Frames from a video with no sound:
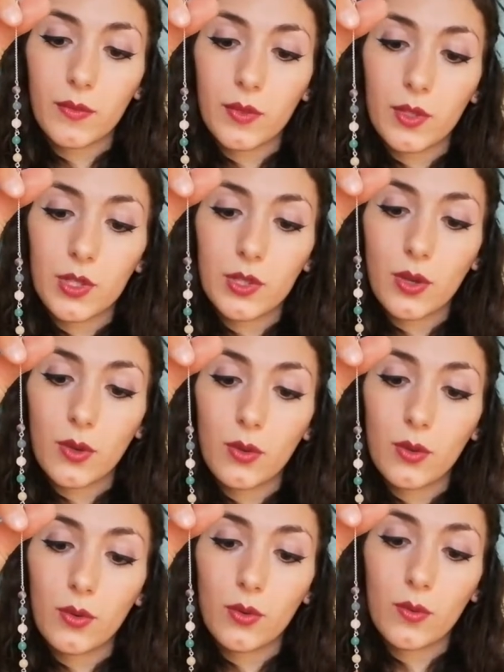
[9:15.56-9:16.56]

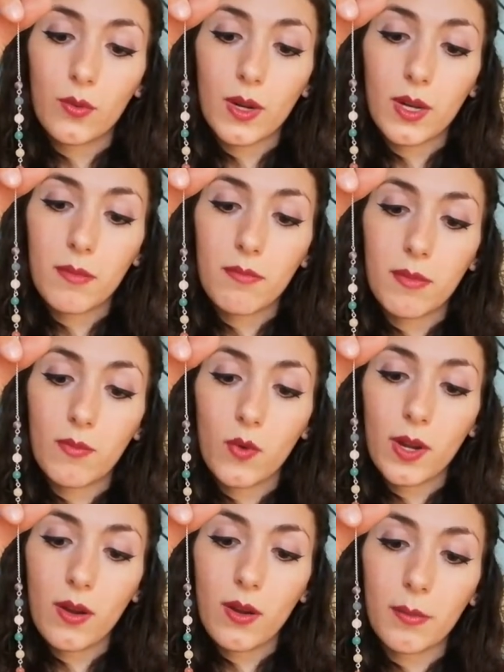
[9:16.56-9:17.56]
Show where
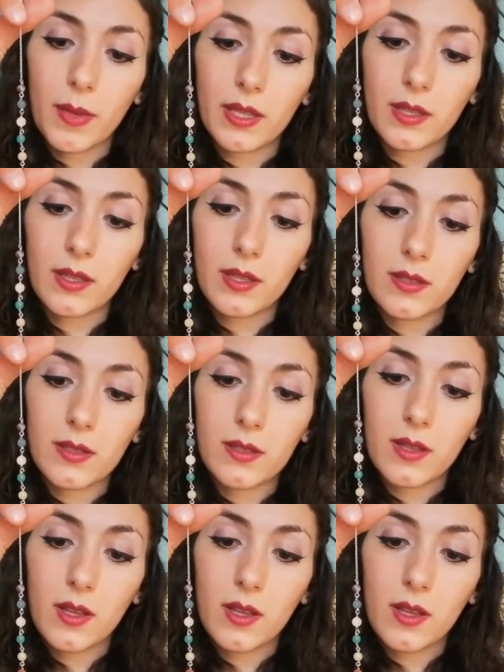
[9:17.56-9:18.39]
are my keys?